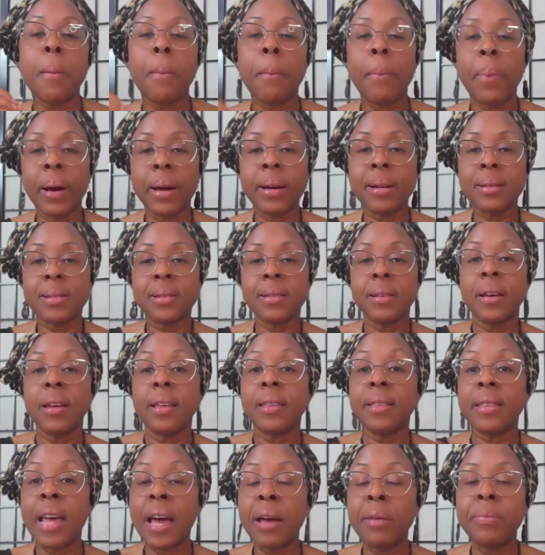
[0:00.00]
But
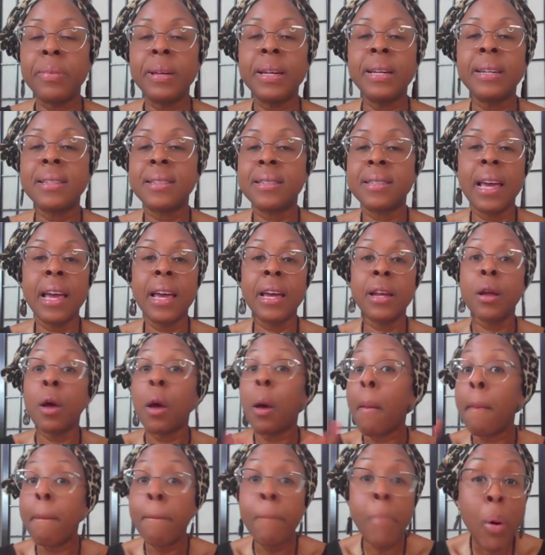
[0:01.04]
that being said,
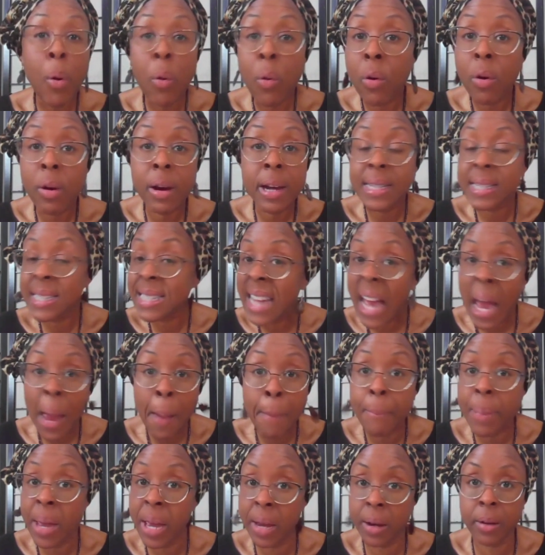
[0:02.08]
more is
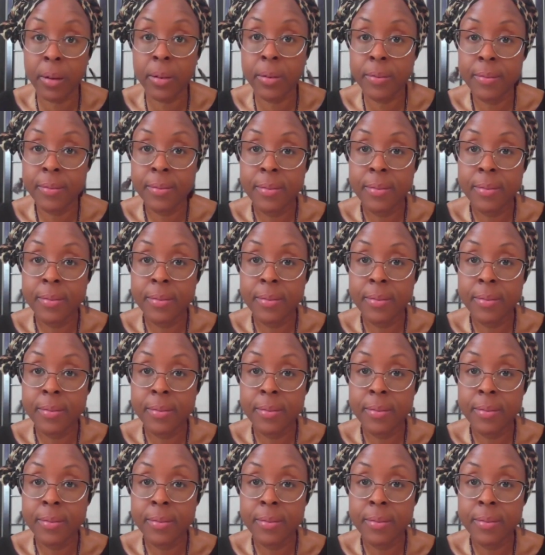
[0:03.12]
not better.